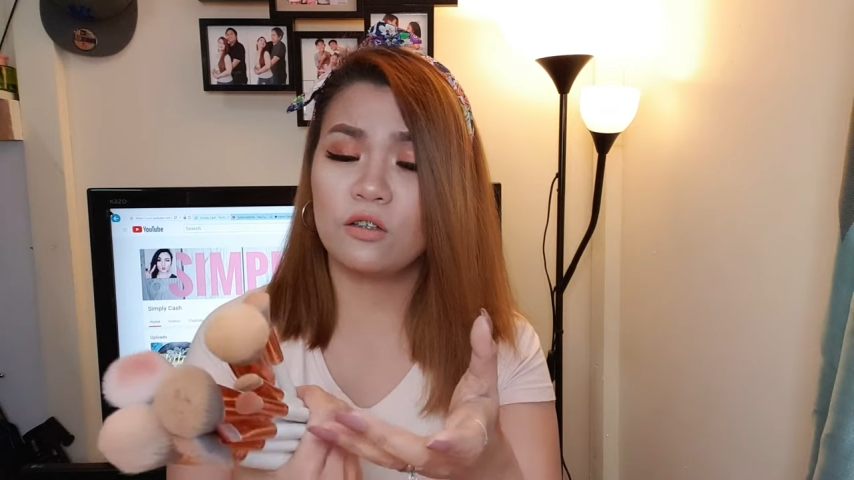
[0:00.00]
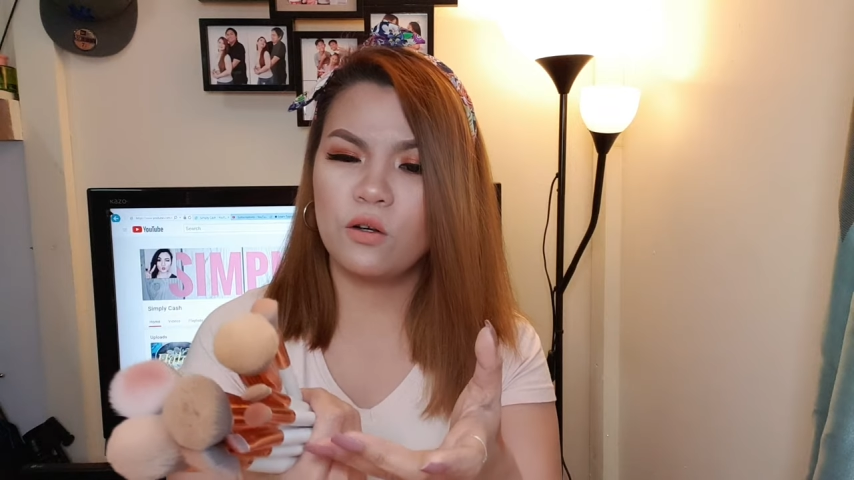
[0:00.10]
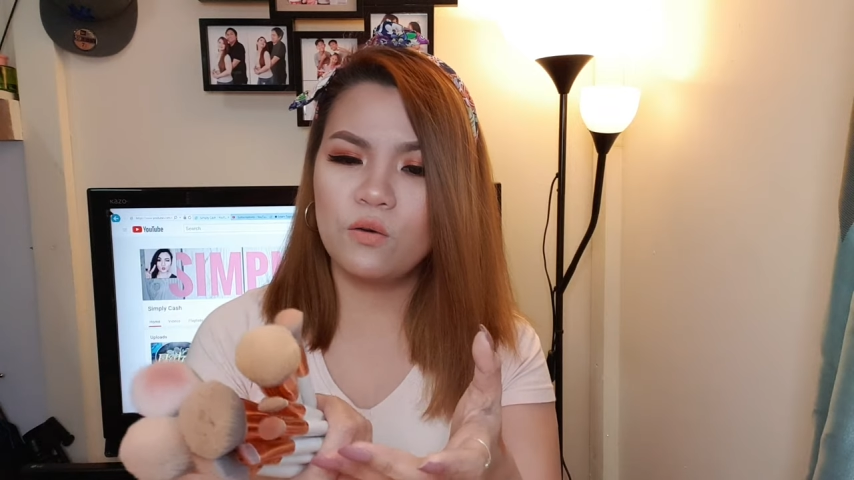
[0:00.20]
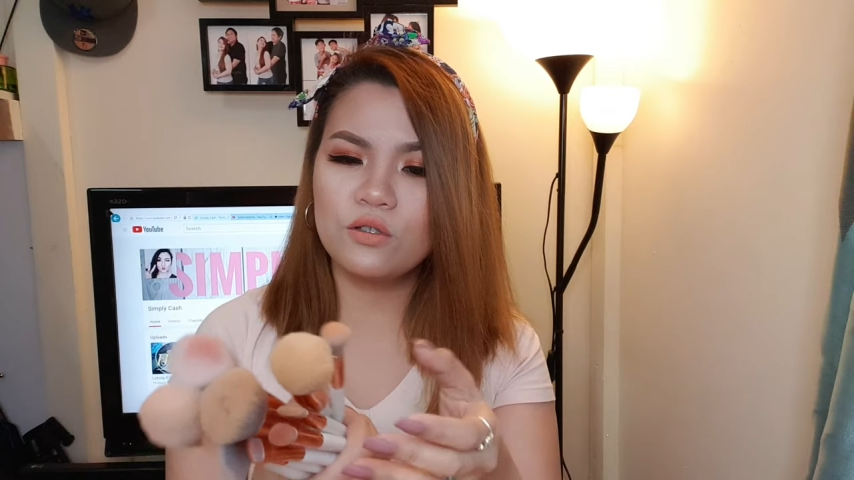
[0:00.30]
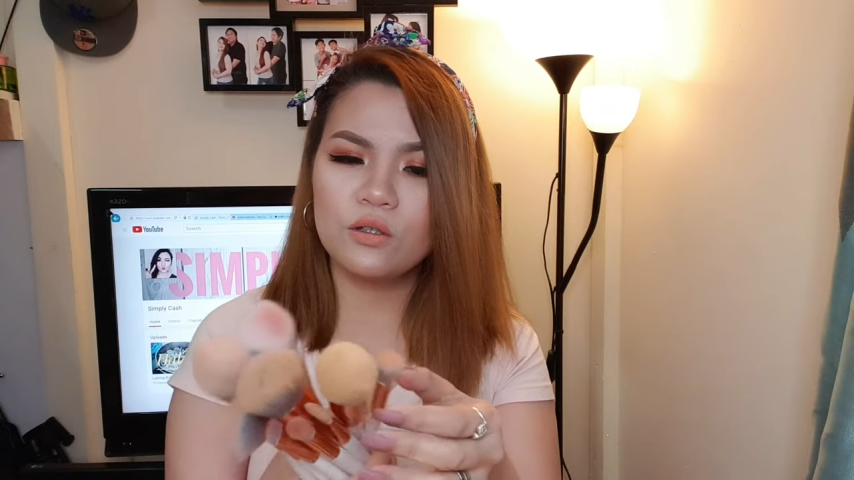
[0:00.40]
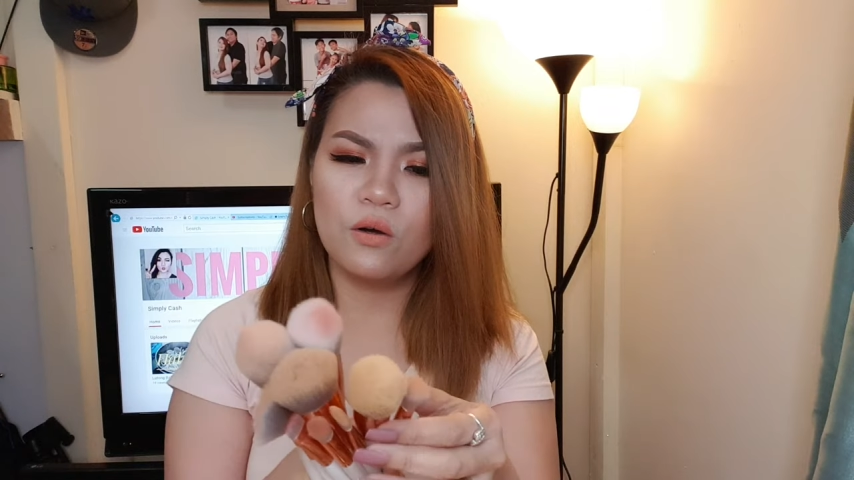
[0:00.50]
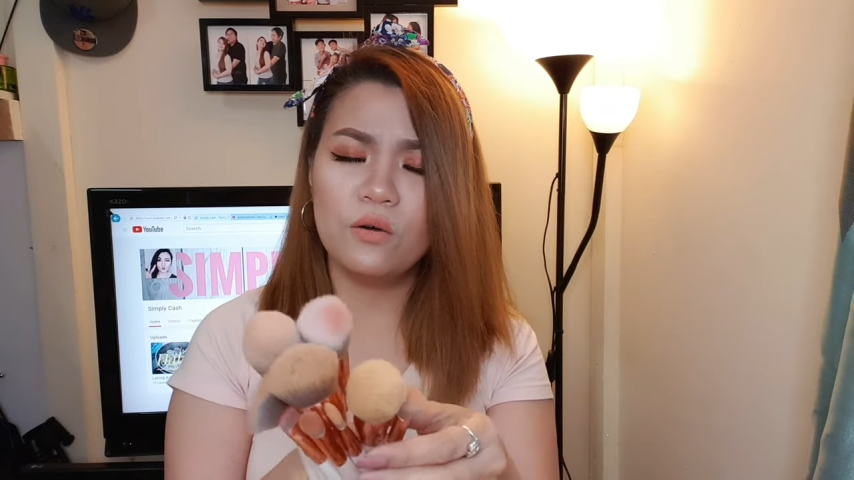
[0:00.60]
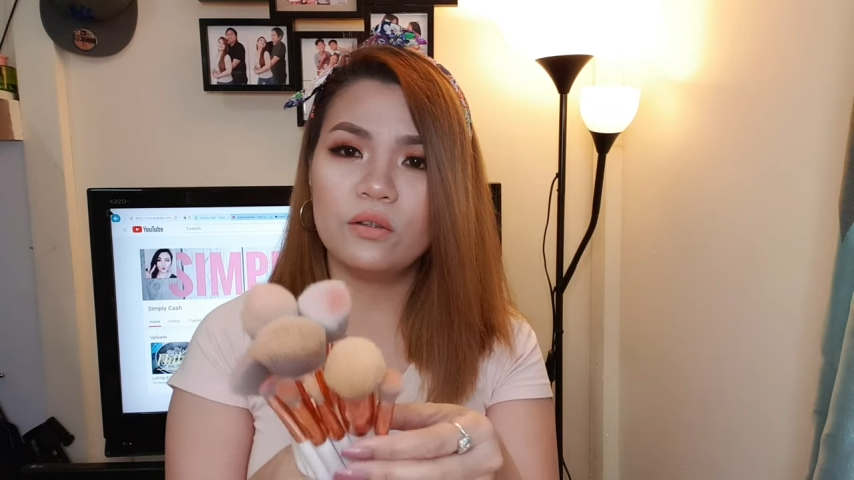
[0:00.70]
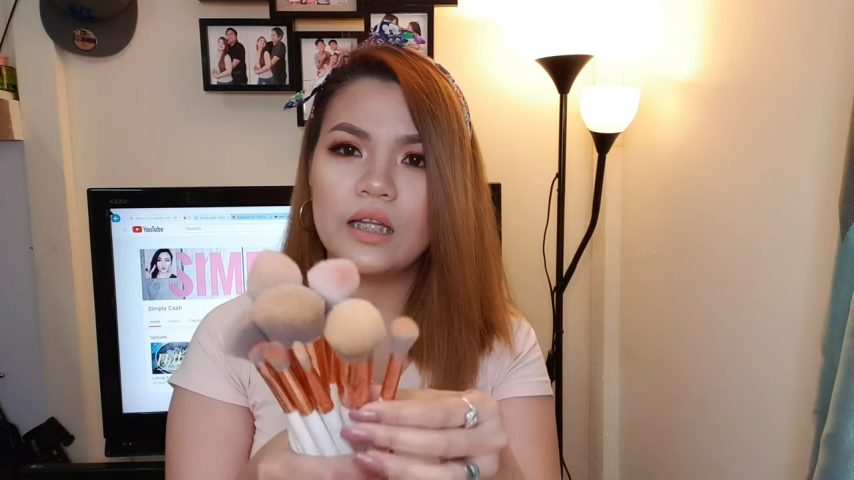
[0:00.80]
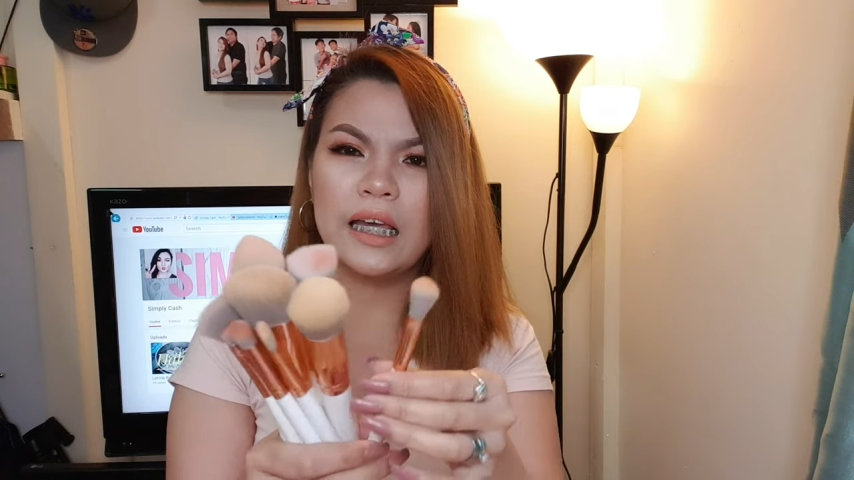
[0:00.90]
a rose
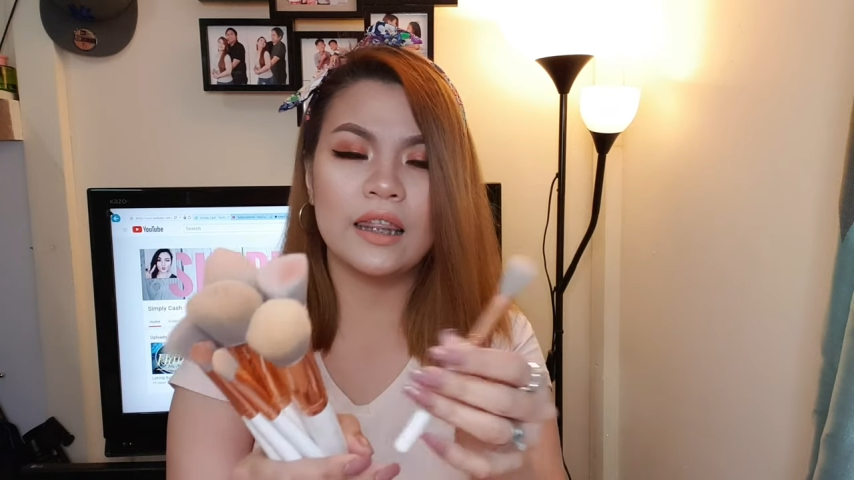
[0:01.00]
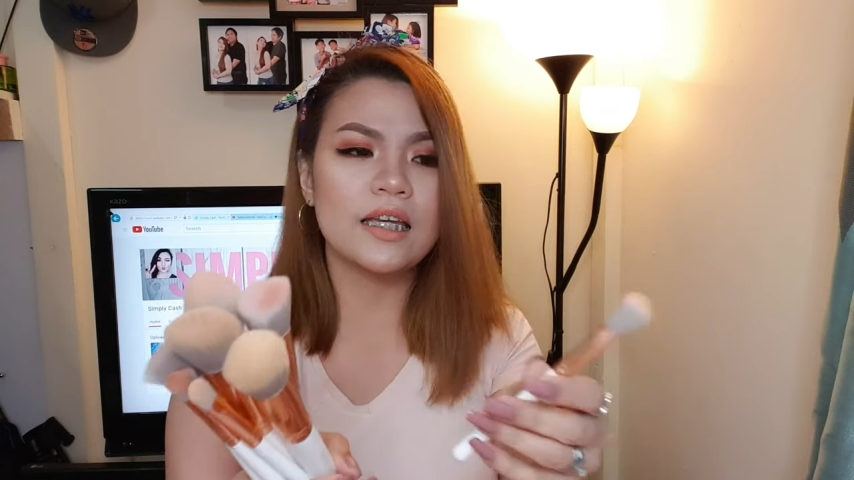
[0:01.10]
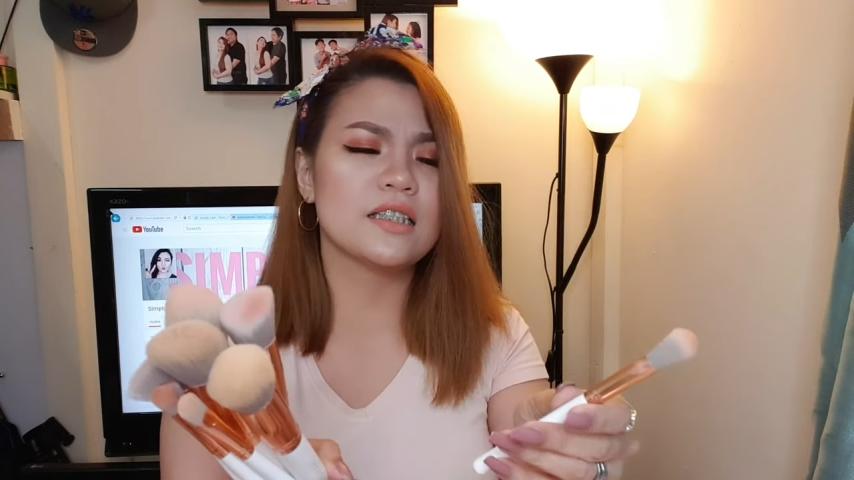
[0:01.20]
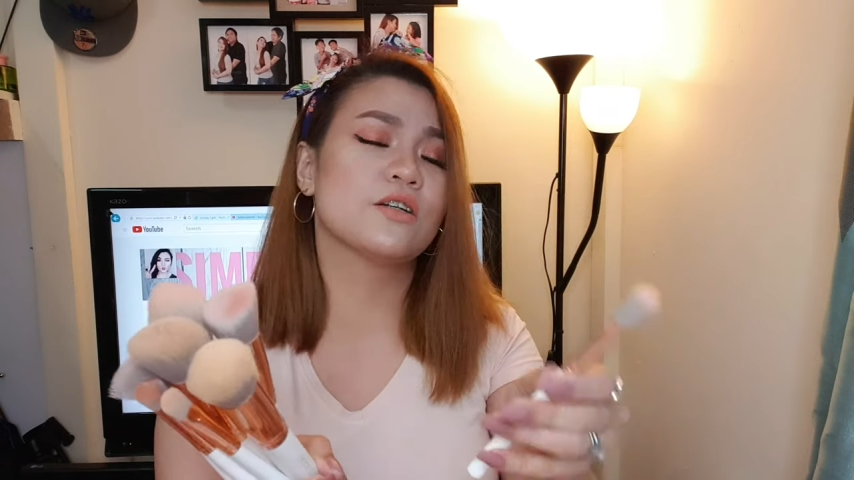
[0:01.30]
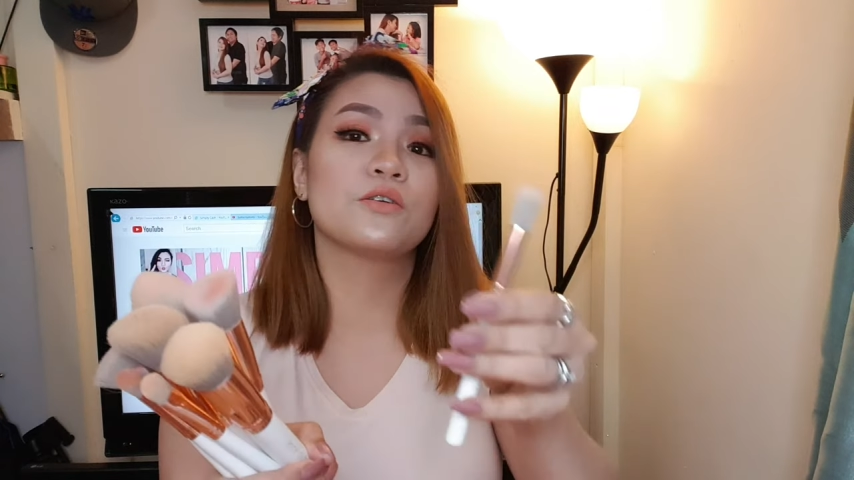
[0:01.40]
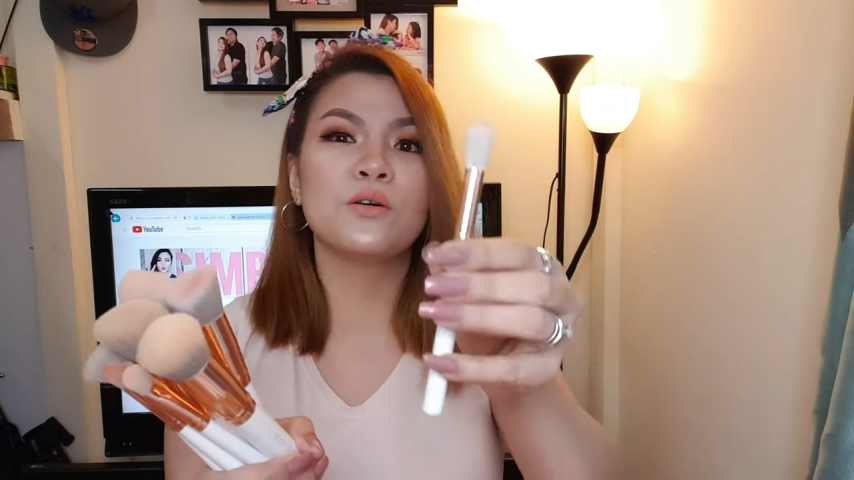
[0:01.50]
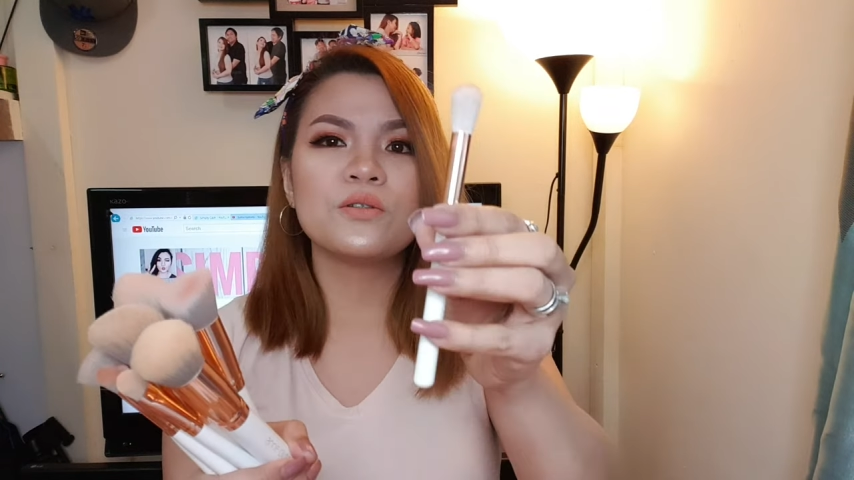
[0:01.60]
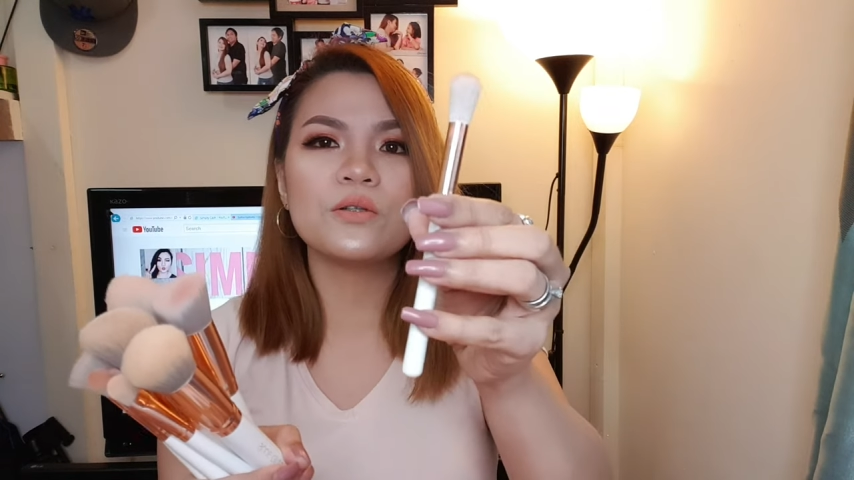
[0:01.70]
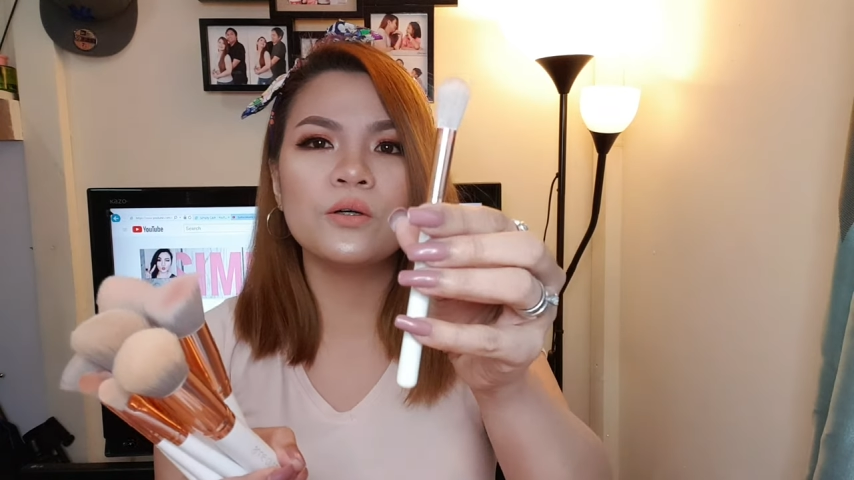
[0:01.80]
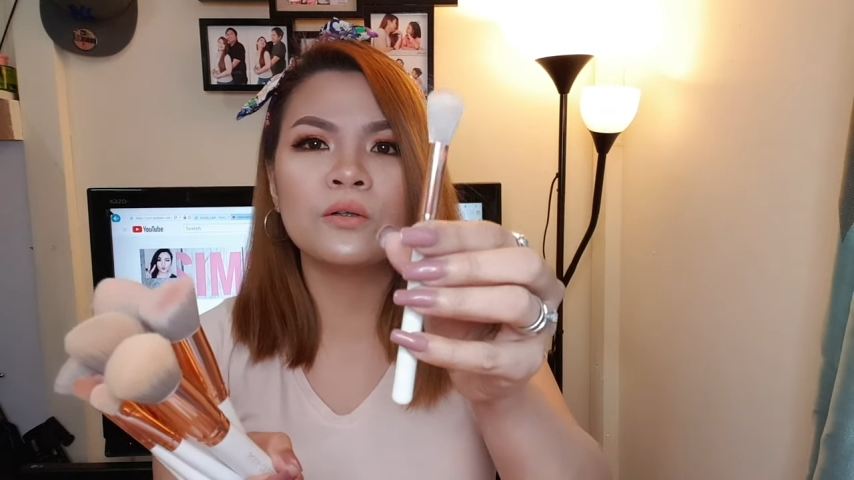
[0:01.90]
gold? I think it's a
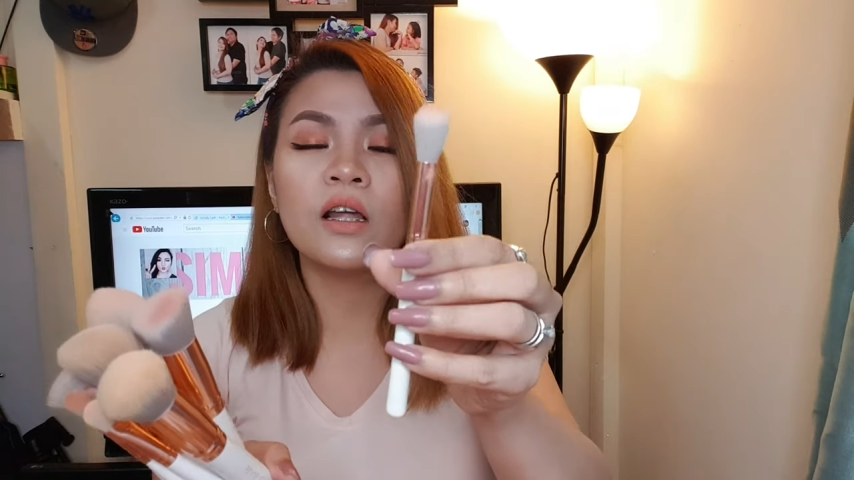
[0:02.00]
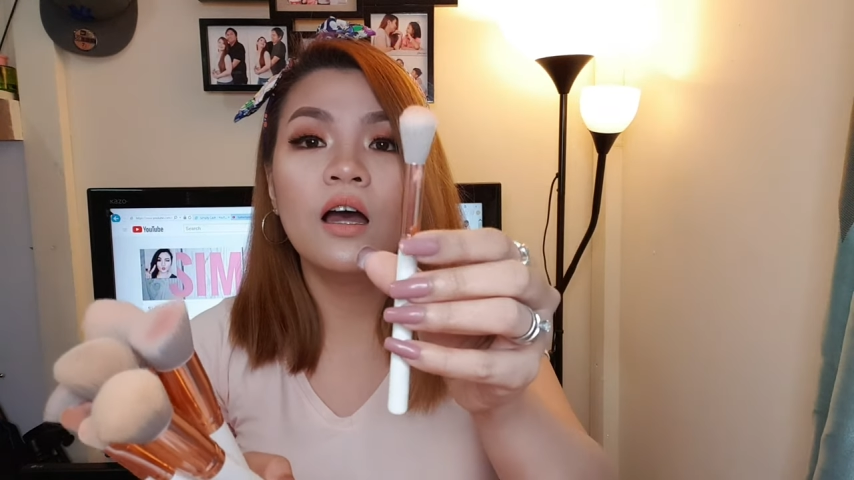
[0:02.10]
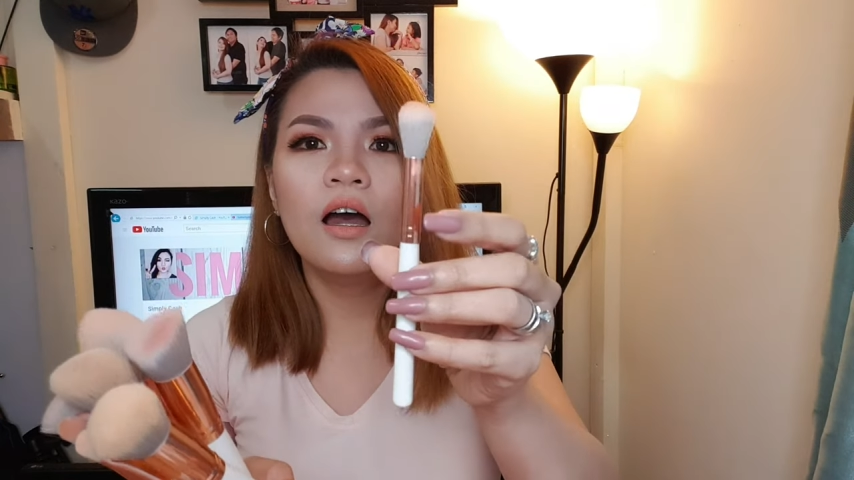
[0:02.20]
rose gold.